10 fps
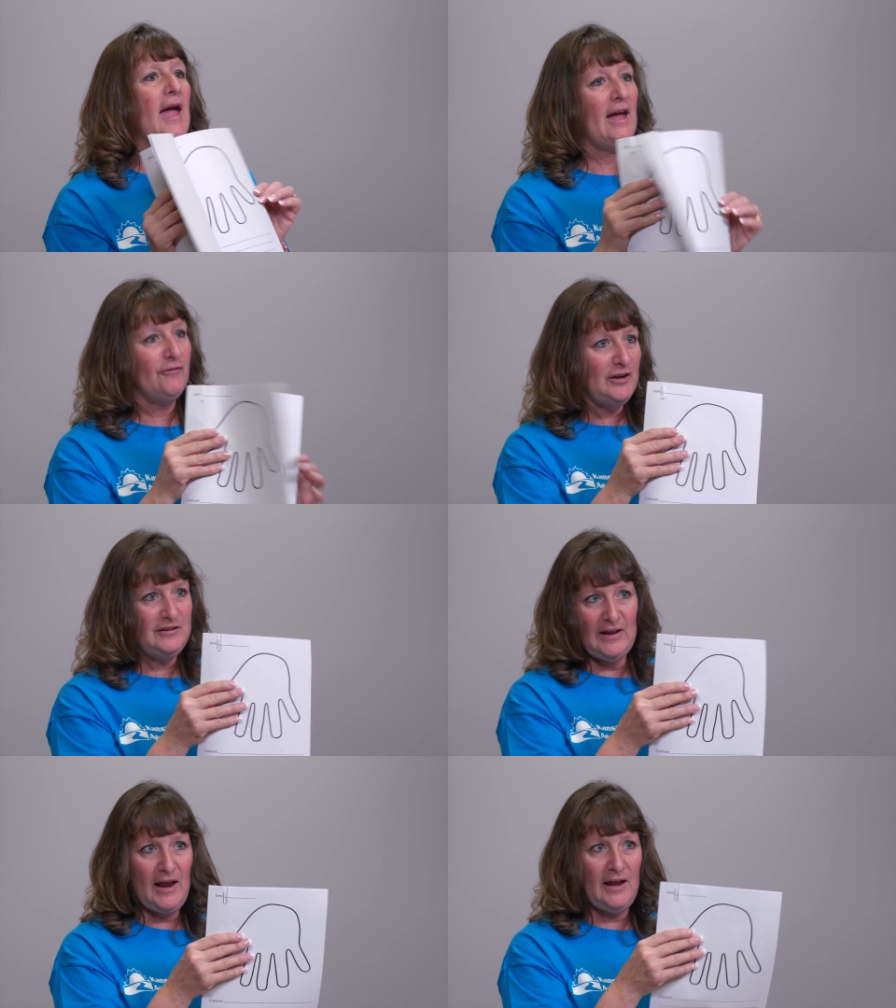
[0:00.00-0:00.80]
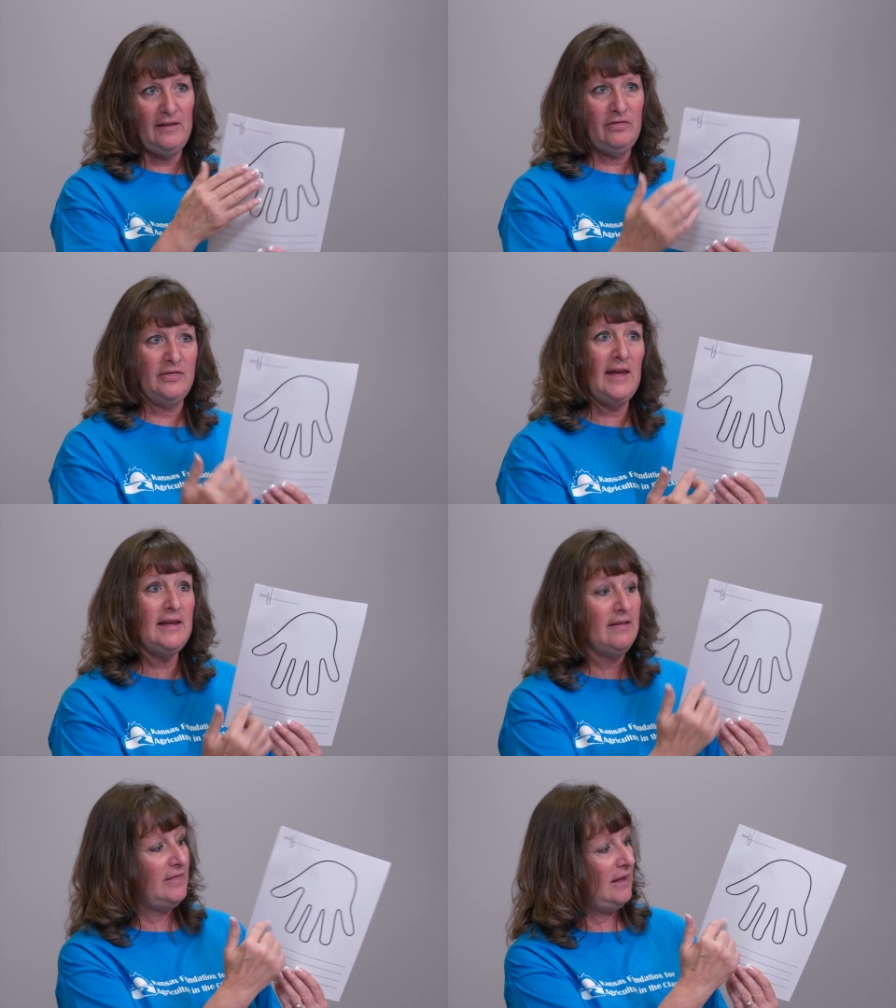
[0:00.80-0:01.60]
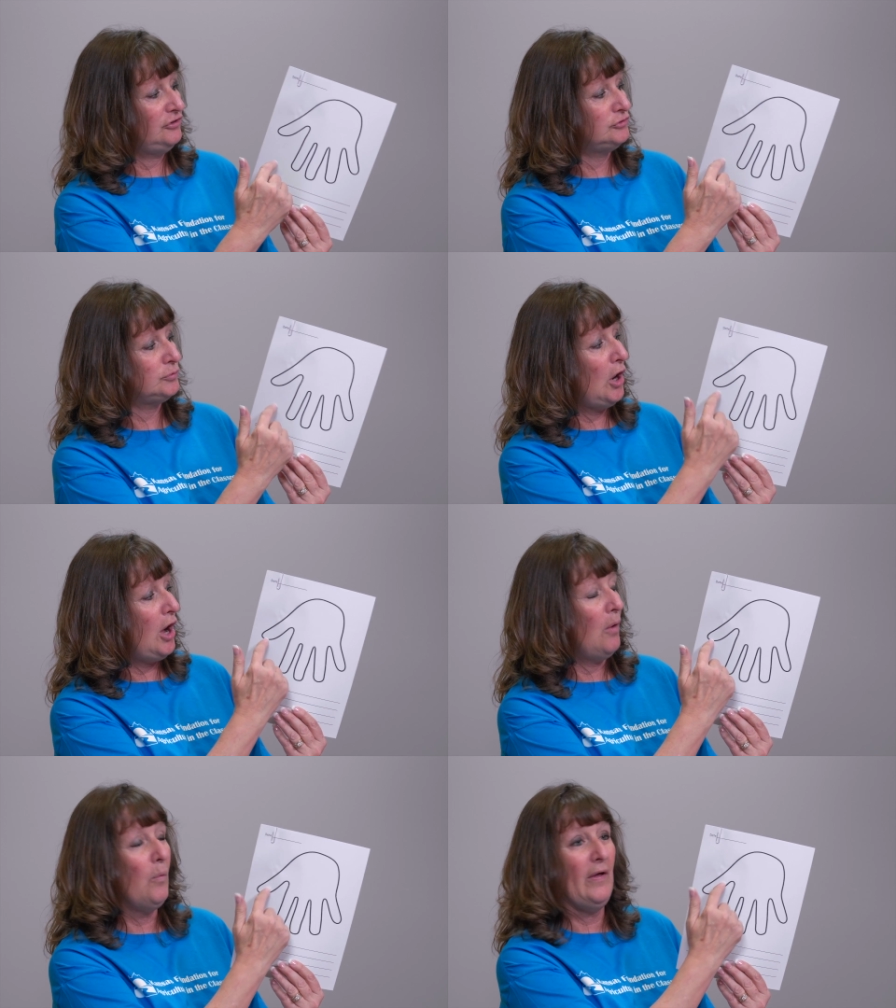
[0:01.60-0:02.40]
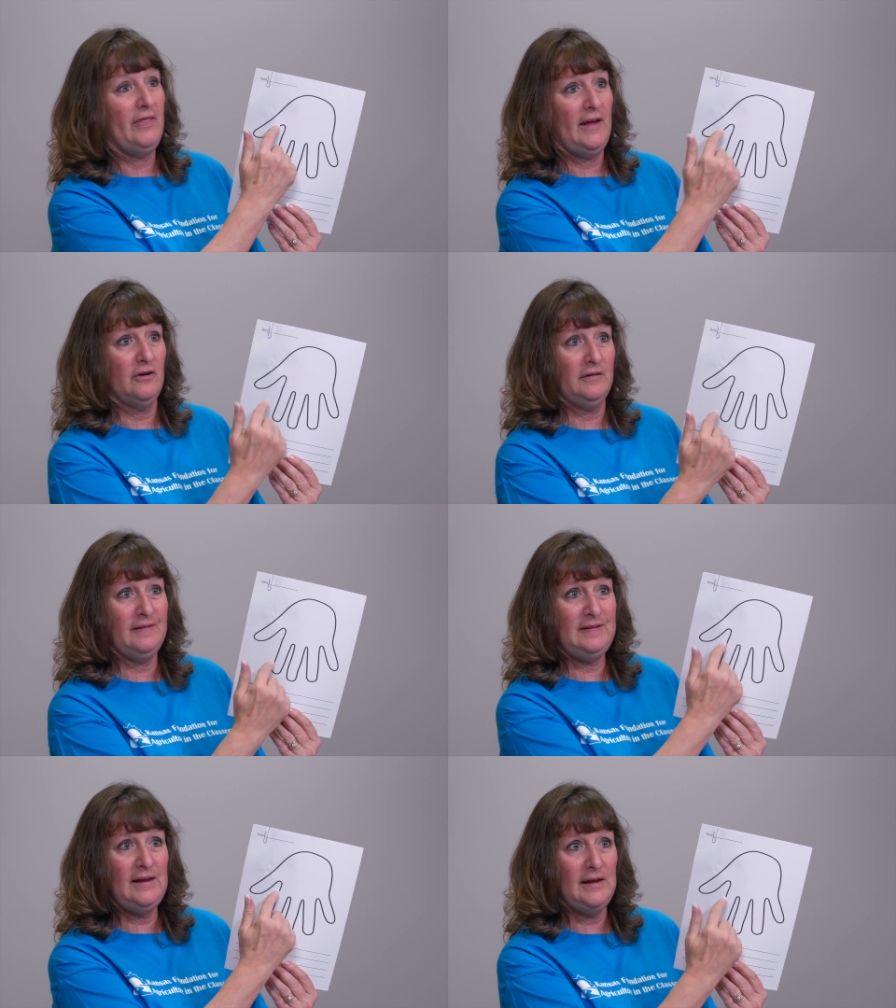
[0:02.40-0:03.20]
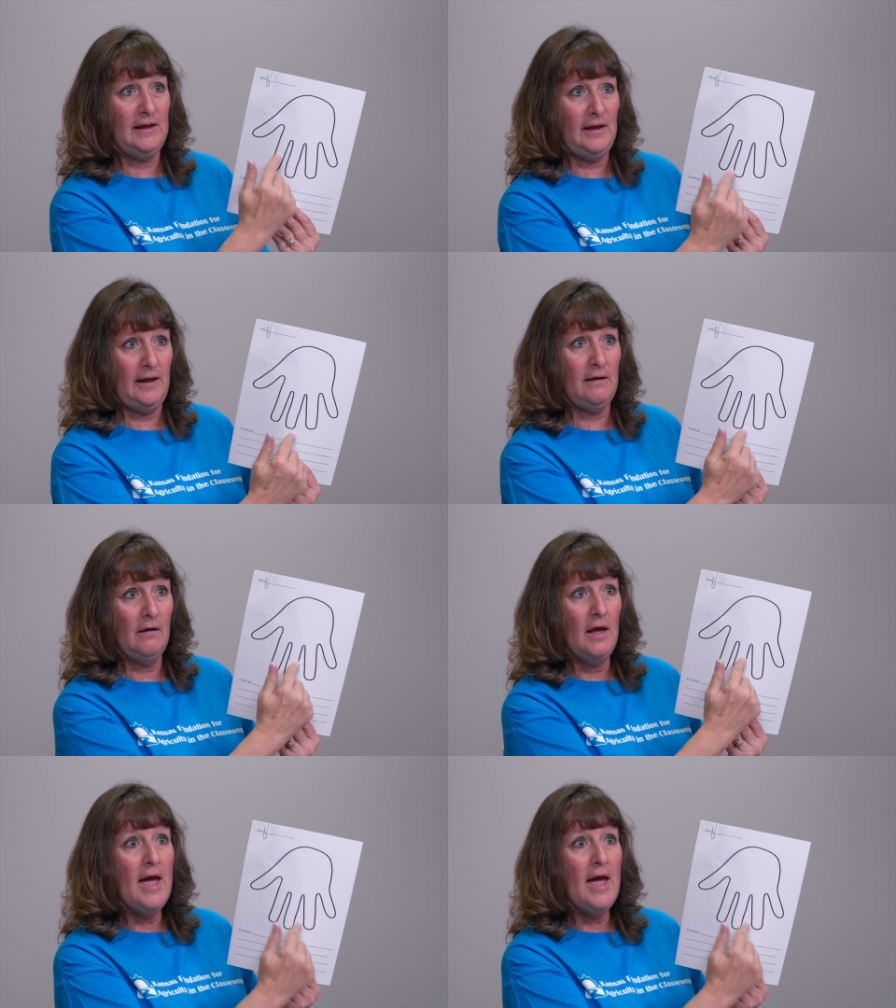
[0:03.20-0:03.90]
Every day, they can then draw what they are seeing,